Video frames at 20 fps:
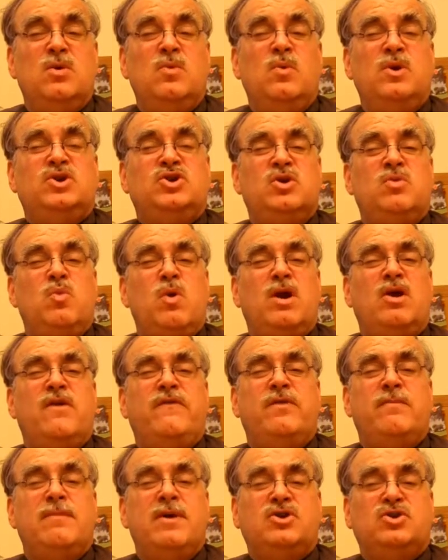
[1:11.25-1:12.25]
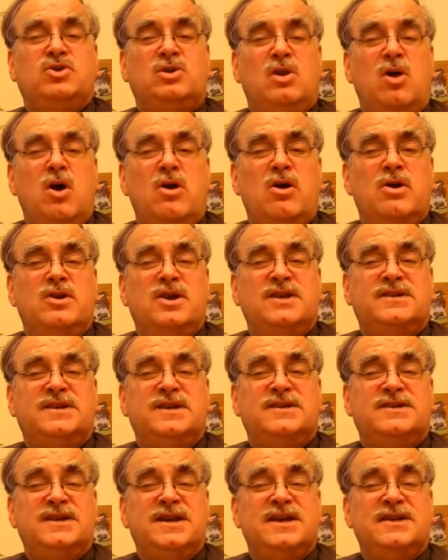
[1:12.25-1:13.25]
which can work over much longer
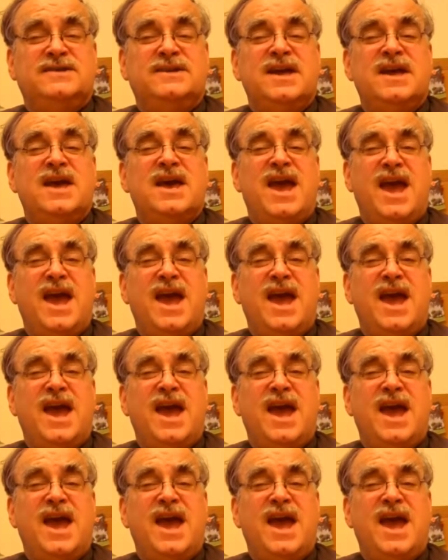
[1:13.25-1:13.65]
distances